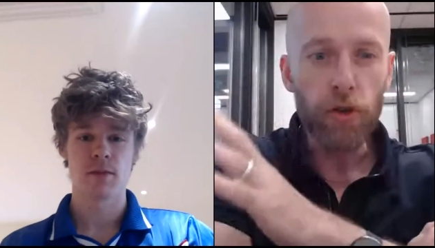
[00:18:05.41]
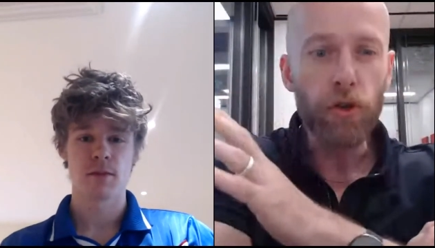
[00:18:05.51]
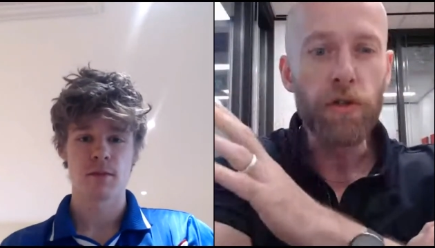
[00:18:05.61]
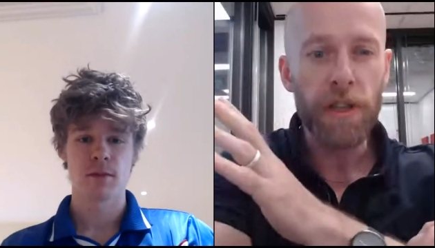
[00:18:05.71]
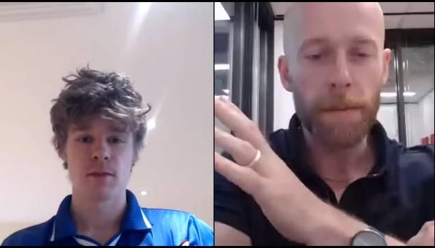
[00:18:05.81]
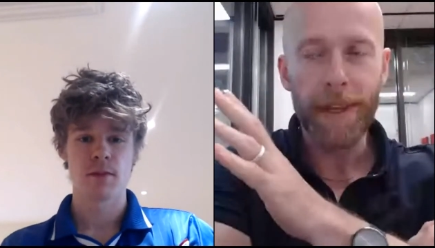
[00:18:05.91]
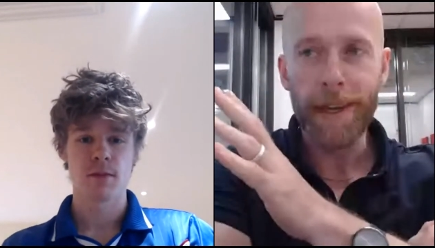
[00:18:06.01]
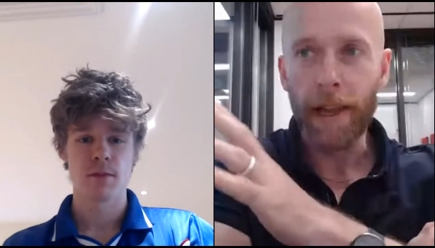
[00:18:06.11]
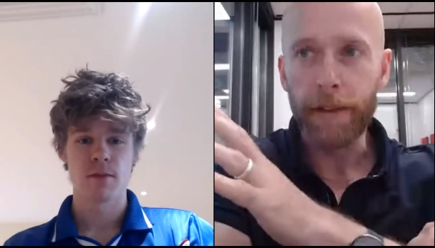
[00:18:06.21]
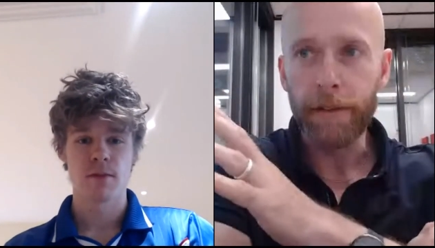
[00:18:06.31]
Speaker 1: you do
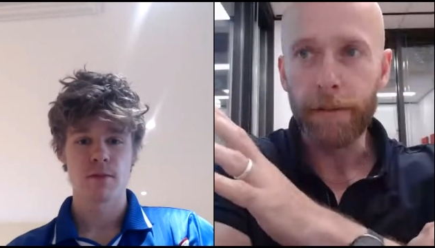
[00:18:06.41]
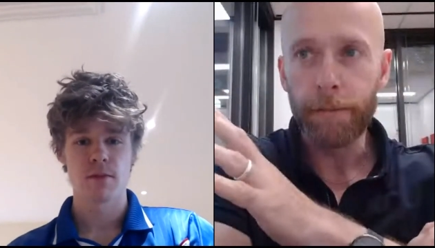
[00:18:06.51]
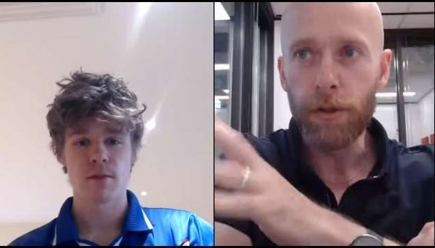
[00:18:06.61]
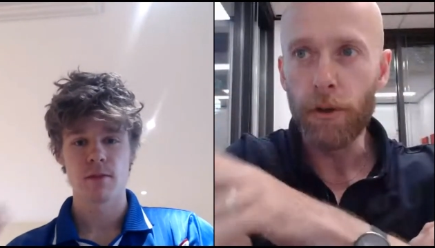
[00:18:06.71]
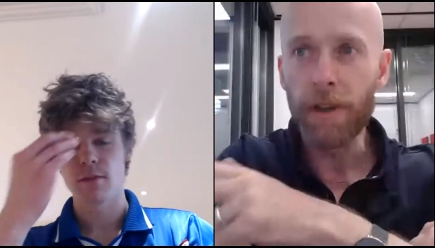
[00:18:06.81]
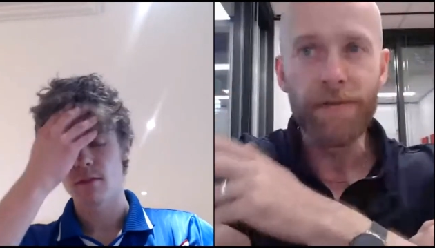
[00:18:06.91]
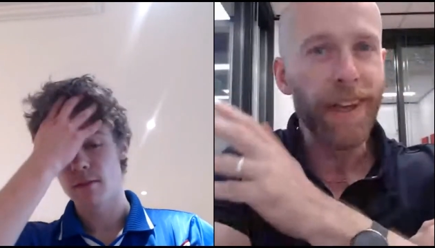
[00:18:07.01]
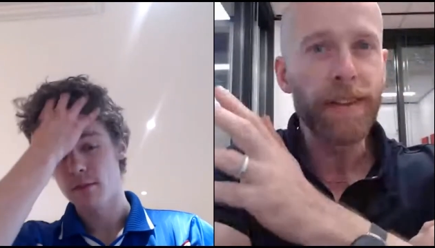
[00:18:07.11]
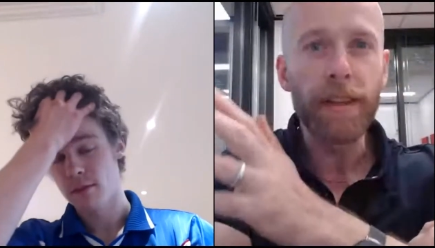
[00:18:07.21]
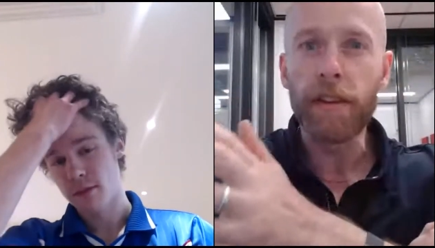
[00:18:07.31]
something else you
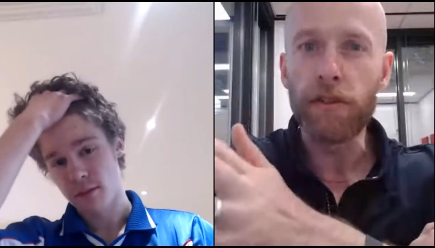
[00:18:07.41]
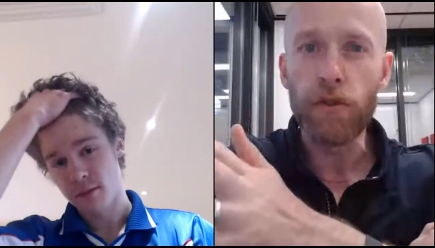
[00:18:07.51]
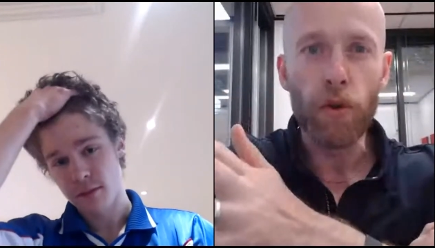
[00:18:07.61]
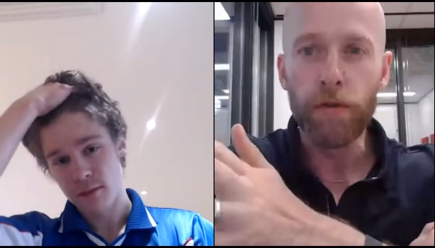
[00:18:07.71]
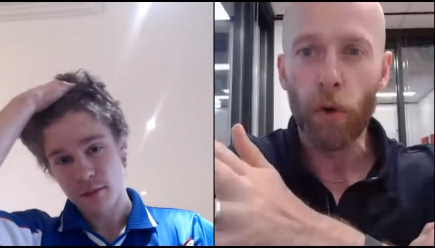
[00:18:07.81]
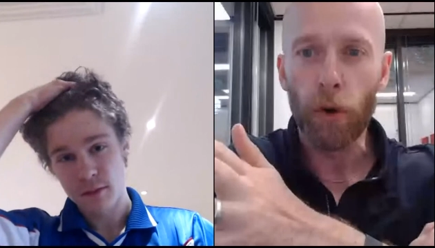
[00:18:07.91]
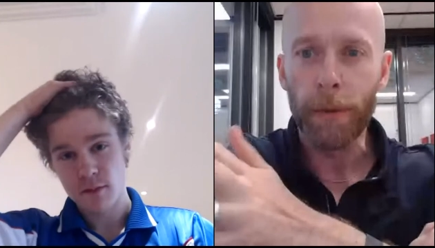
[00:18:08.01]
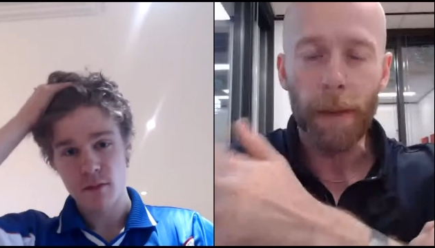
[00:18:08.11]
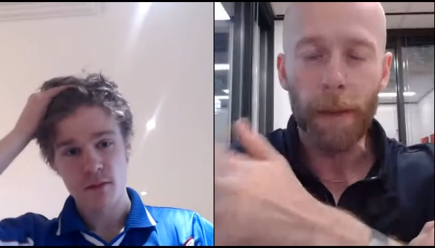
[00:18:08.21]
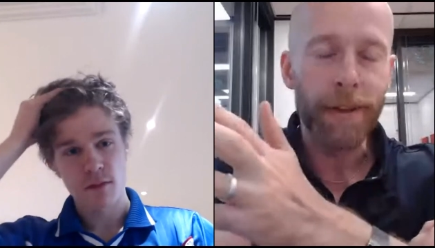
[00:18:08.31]
invented the new
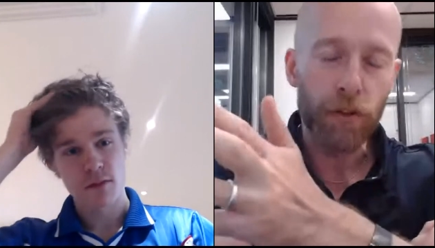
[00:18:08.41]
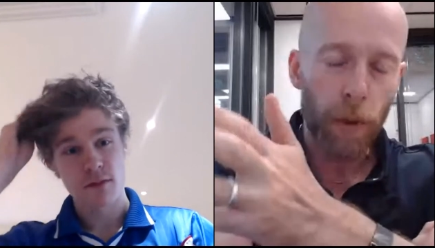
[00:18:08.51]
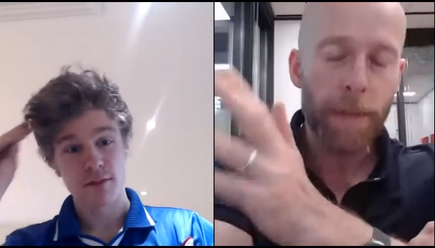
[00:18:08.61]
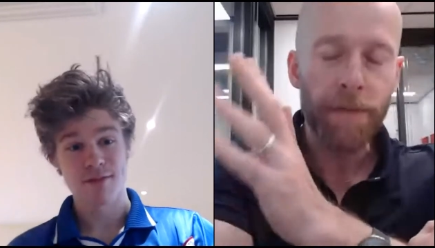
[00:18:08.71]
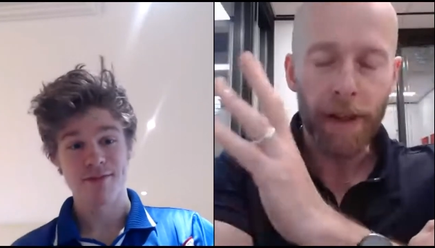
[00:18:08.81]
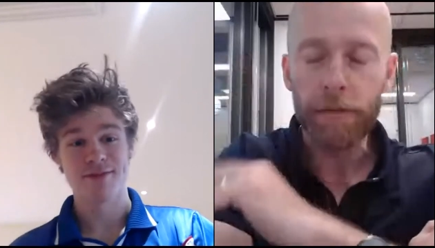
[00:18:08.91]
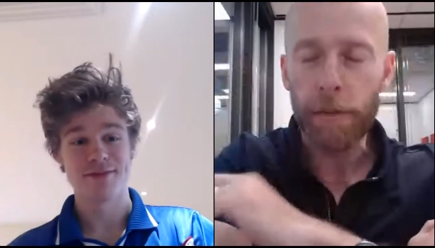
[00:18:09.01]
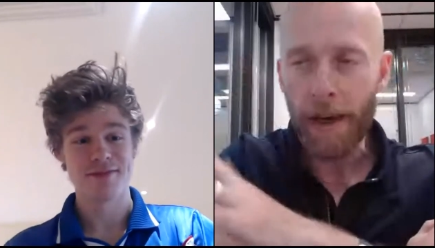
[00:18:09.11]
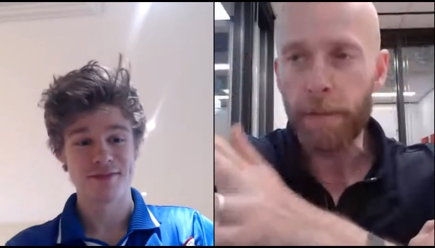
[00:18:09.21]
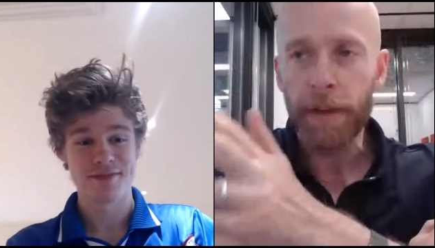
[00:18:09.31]
format i mean swipe
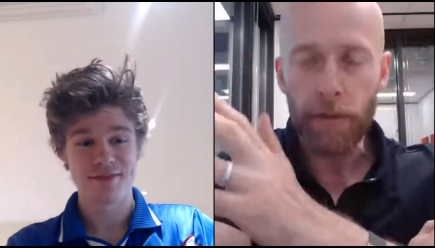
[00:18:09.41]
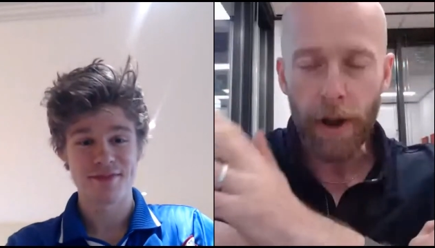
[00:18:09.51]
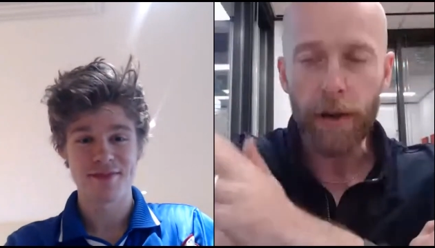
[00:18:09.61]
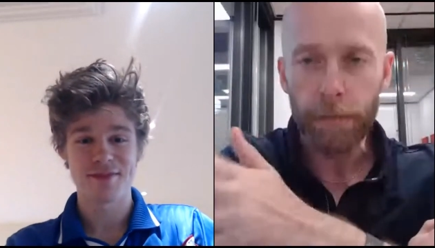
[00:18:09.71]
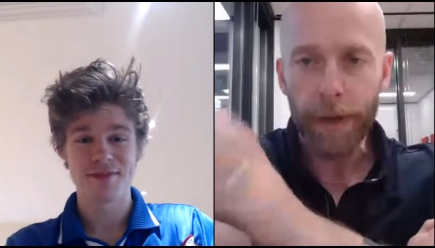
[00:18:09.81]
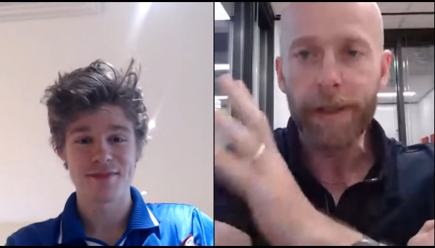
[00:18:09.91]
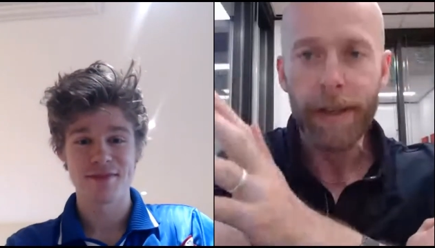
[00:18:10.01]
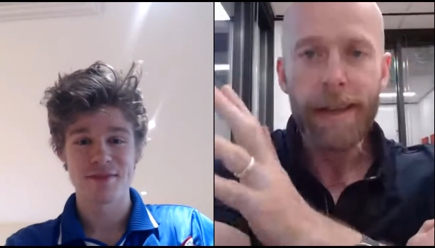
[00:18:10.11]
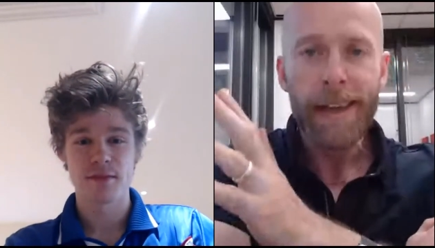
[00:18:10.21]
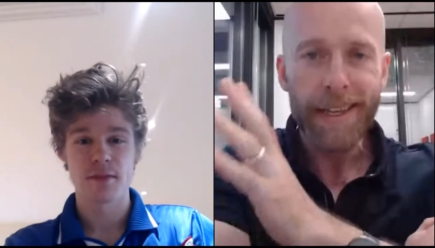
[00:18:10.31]
files have been around
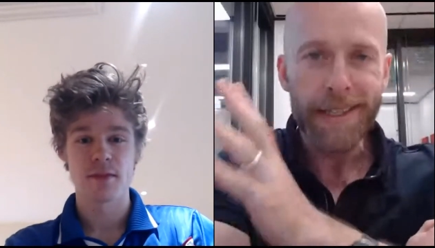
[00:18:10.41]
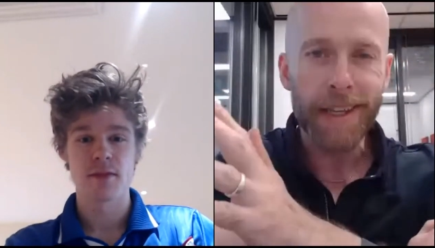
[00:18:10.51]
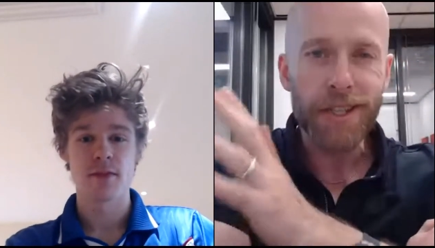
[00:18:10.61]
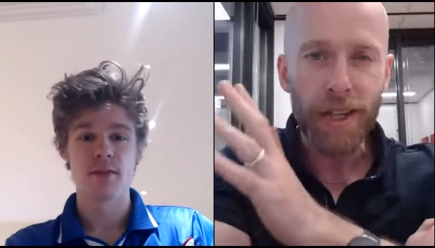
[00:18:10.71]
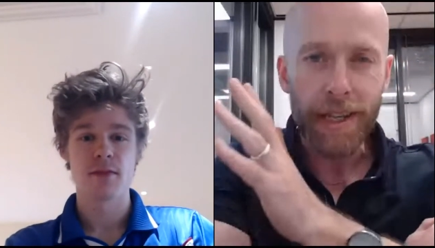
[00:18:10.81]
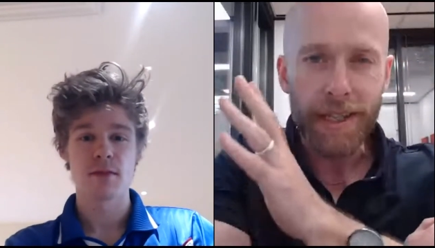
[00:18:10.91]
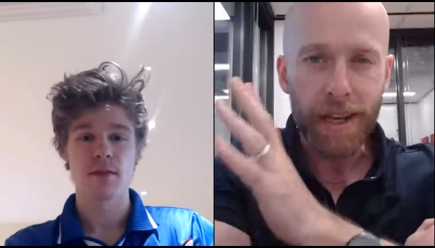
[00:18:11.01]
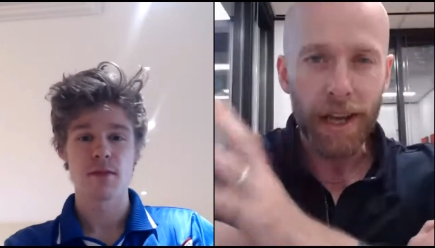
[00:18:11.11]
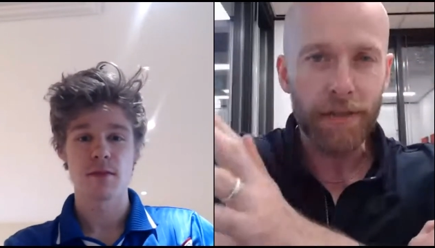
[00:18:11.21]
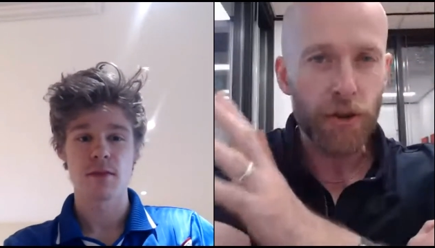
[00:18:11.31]
but essentially
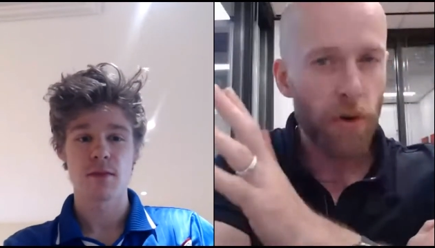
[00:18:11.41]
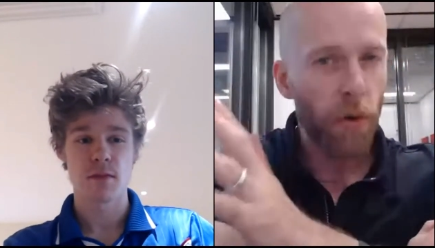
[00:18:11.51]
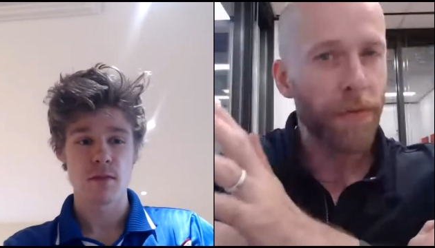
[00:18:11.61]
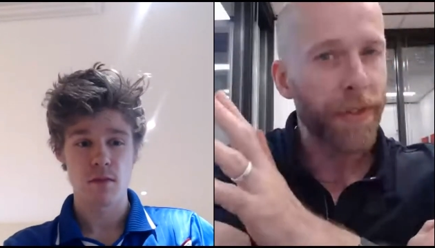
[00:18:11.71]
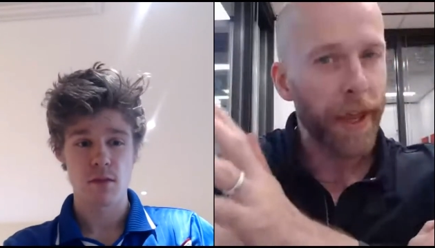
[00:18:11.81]
it's kind of your own